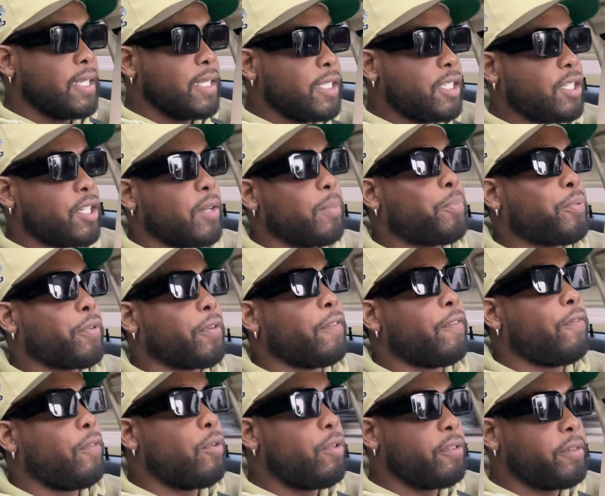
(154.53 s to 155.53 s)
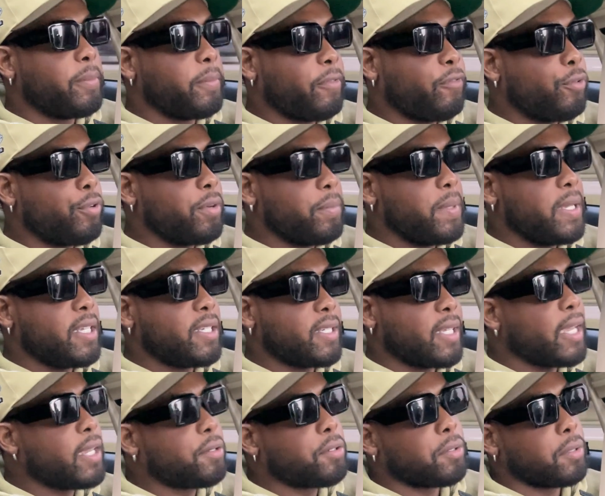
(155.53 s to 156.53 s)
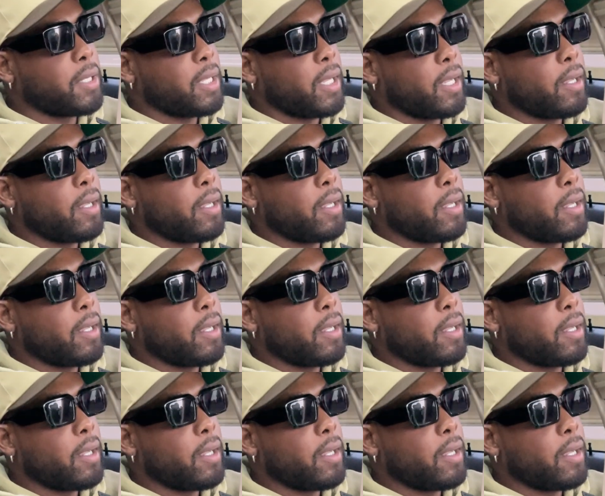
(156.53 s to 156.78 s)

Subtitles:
to perform for me sexually,